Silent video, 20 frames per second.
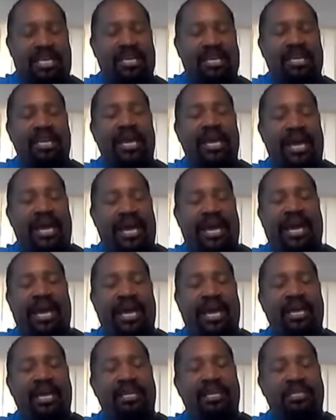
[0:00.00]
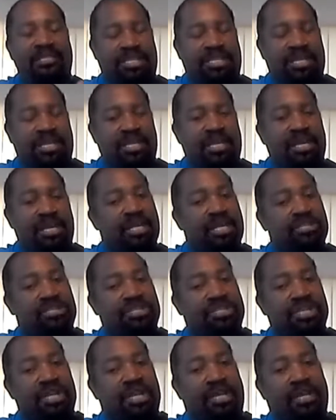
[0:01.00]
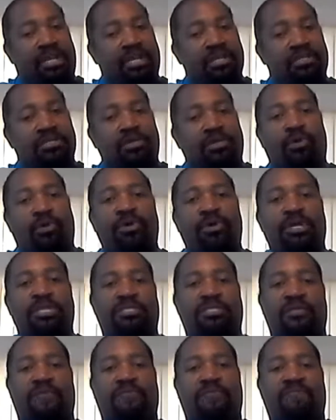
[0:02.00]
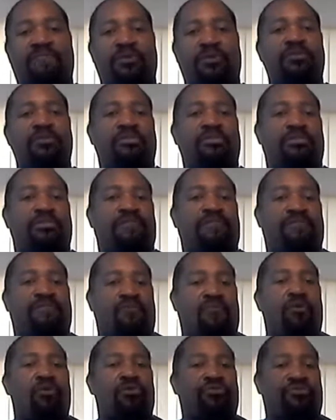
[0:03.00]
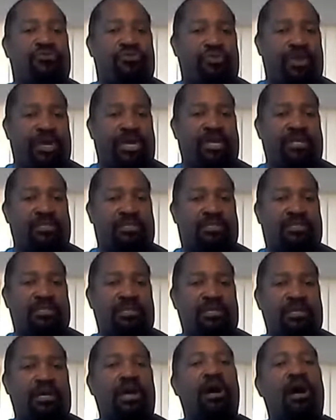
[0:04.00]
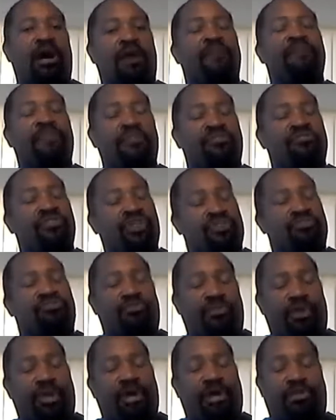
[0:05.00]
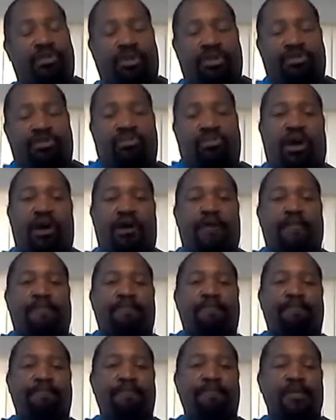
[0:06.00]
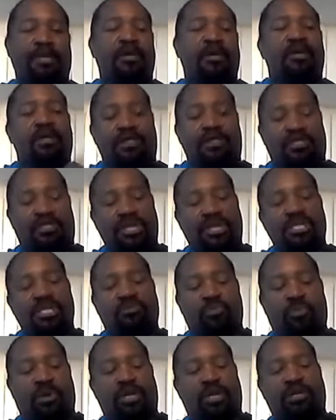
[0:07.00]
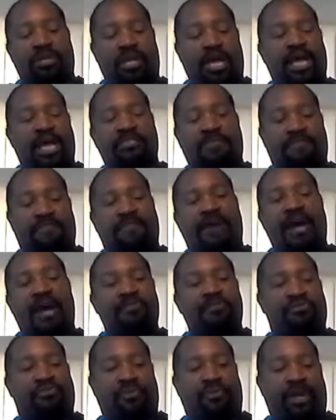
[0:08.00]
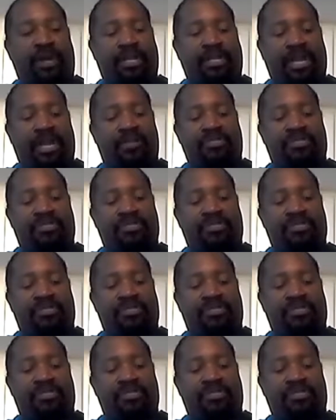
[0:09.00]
E, A, D, and G. So it's the first 4 strings of the 6 string on the guitar. This one has a 5 string.